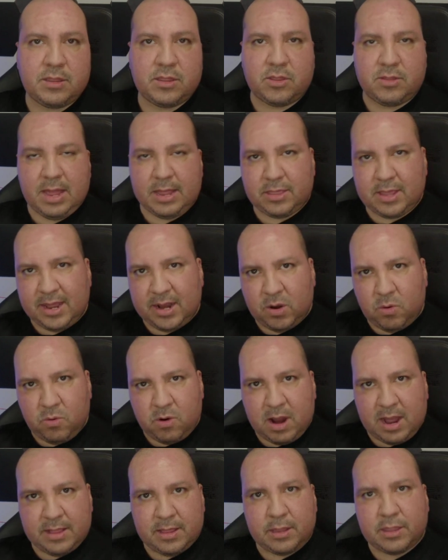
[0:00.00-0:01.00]
So that's kind of where
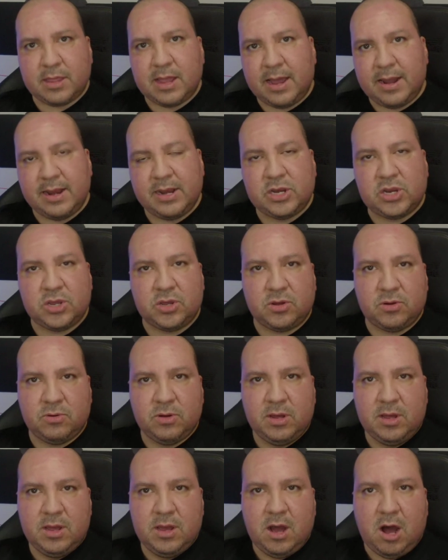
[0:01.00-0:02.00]
I decided to
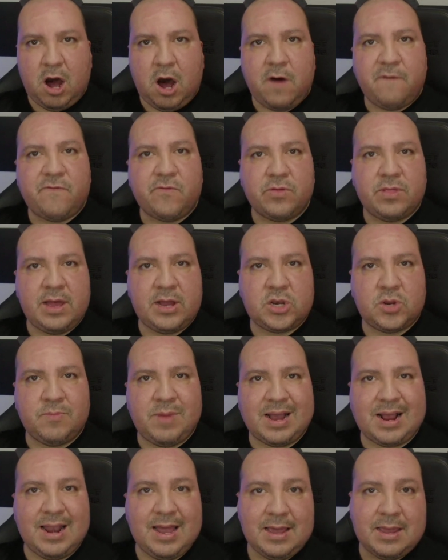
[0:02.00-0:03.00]
offer that to my
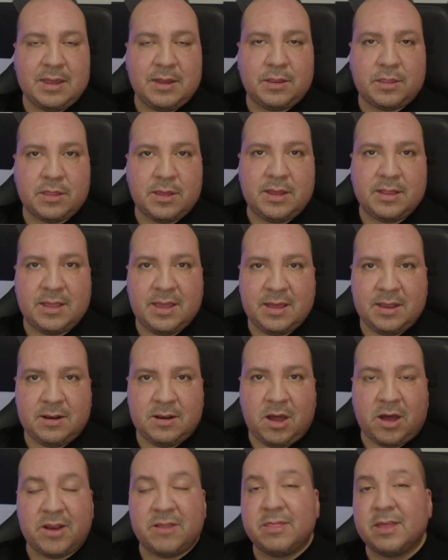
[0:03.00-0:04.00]
clients. And then a
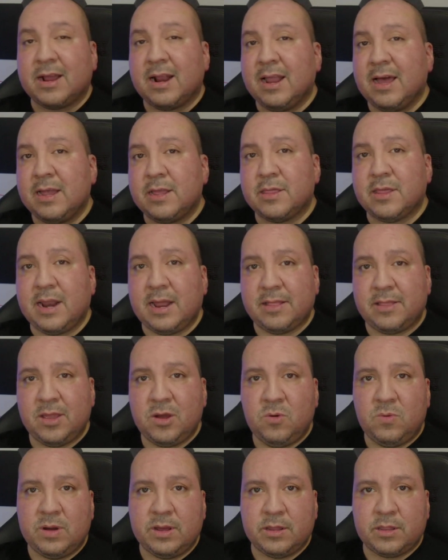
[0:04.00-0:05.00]
lot of the clients that I deal
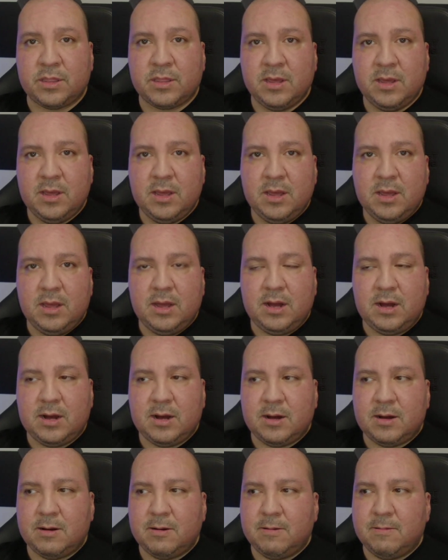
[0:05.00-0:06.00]
with,
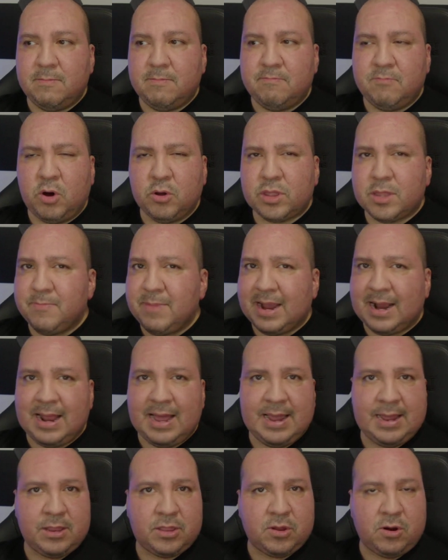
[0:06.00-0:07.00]
most of my
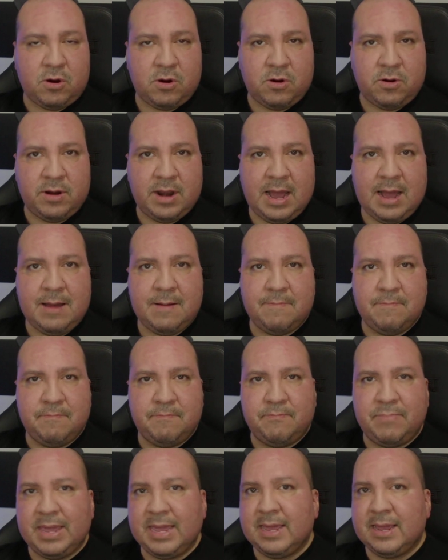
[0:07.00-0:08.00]
clients are not
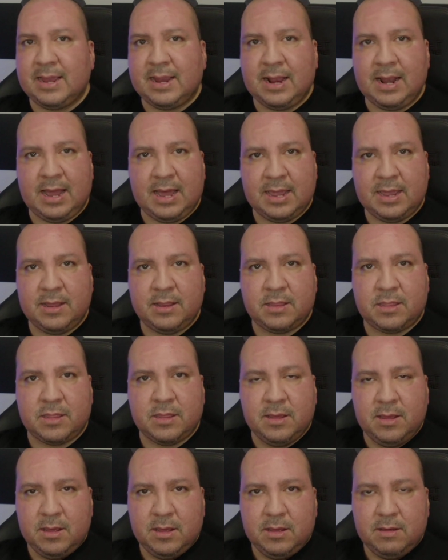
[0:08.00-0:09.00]
big clients.
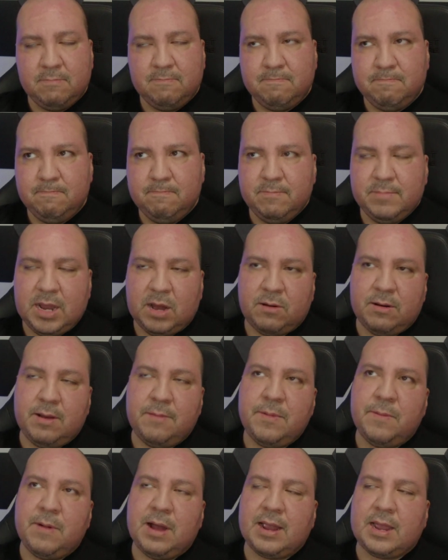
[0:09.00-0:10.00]
Now, let me
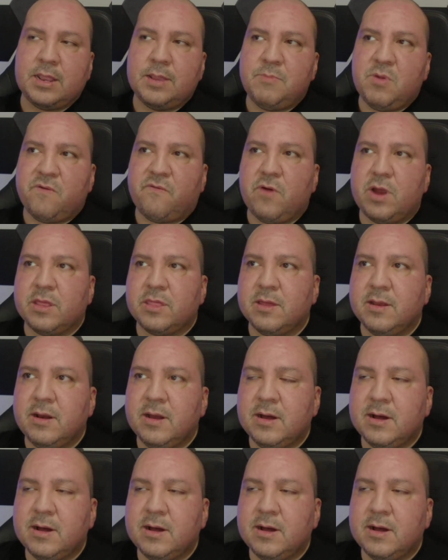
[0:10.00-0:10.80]
rephrase it.